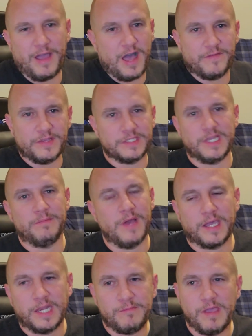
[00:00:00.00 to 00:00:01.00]
Obviously, I'm
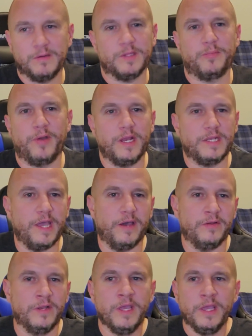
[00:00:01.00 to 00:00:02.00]
not going to be able to break
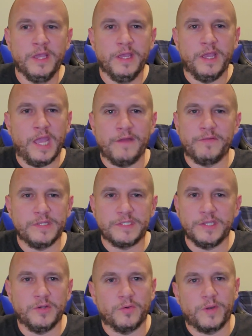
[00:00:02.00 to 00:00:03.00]
down every
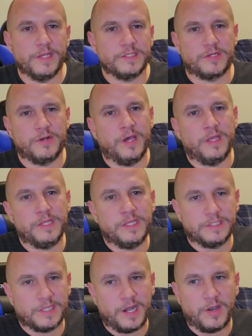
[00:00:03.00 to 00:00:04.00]
single restaurant in the
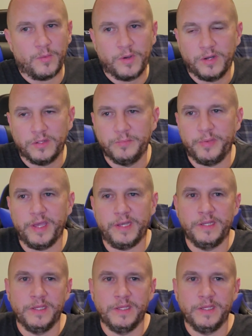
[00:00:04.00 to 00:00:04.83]
entire world, but